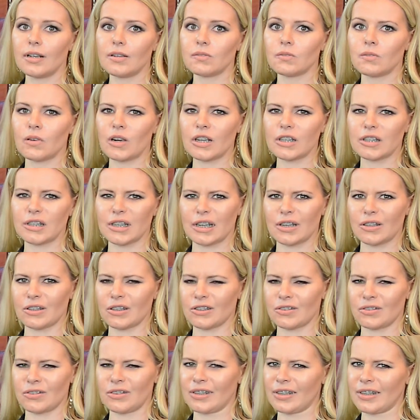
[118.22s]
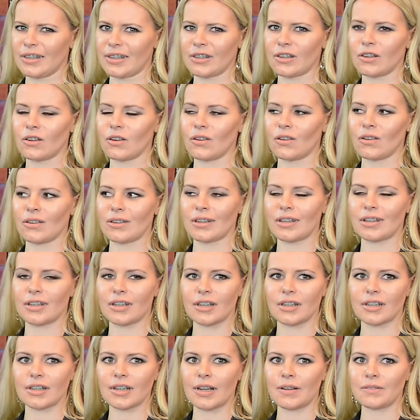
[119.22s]
Moscow's really cold at
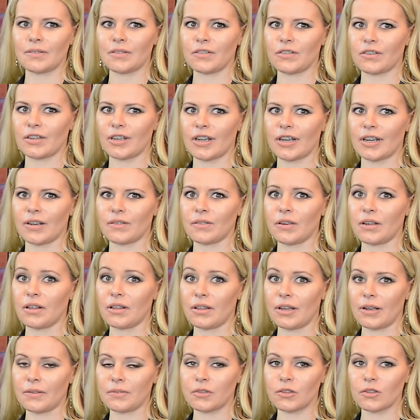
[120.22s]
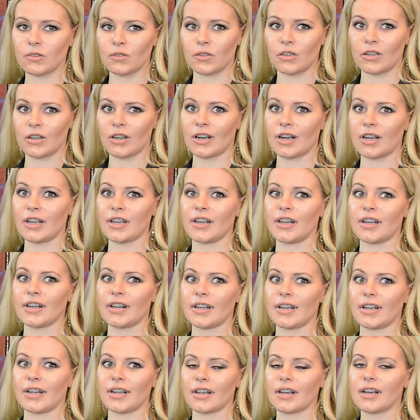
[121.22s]
this time of year. My lips were not
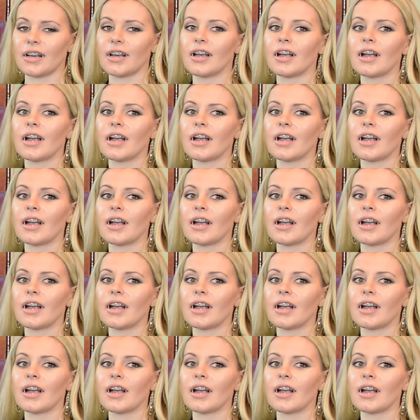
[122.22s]
healing.